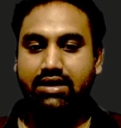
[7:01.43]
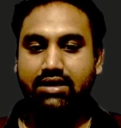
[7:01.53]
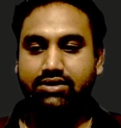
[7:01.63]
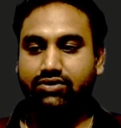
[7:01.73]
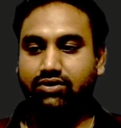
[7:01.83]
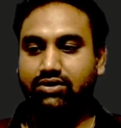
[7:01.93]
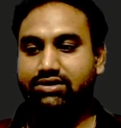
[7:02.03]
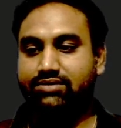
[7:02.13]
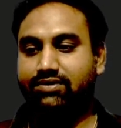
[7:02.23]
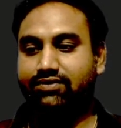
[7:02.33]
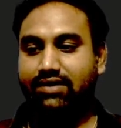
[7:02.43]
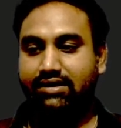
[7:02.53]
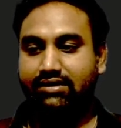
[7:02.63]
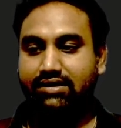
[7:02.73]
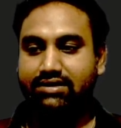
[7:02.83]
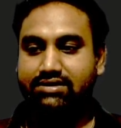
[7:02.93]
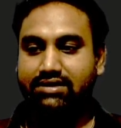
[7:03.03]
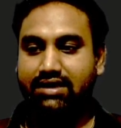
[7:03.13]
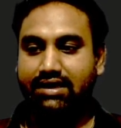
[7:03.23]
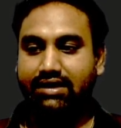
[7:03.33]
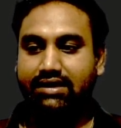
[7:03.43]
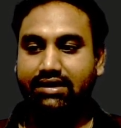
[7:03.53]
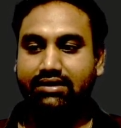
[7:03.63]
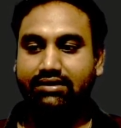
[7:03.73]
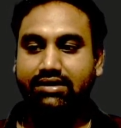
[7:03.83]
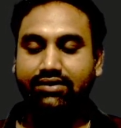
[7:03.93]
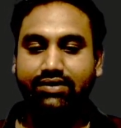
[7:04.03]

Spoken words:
So on simplifying this, think